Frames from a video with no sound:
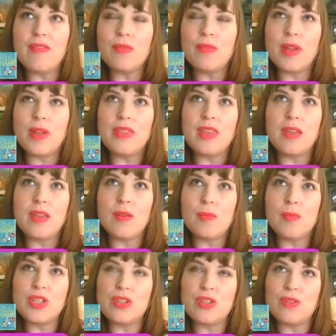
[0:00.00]
read the
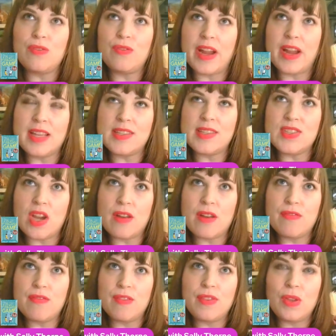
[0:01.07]
original Frankenstein for a
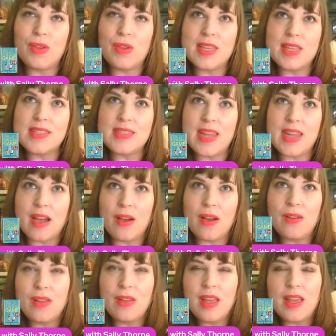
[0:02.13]
few years now.
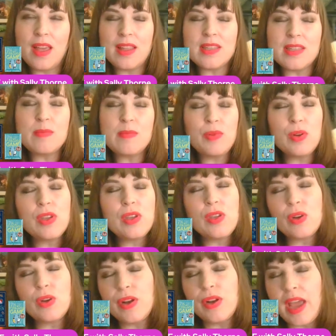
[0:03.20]
This book, you
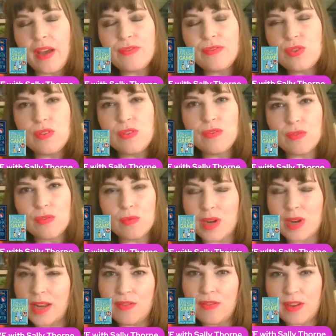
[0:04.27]
don't have to have
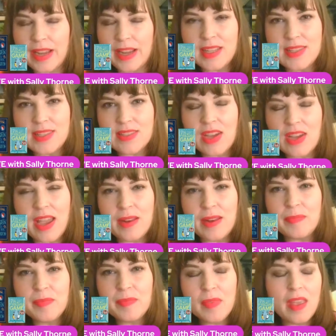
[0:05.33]
read Frankenstein.
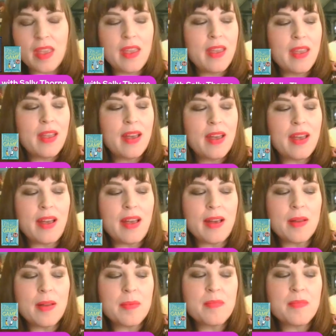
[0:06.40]

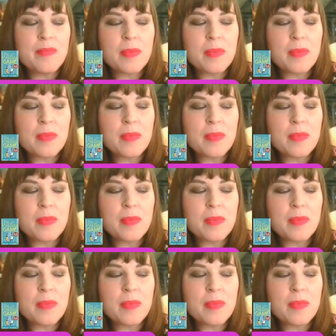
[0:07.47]
Um,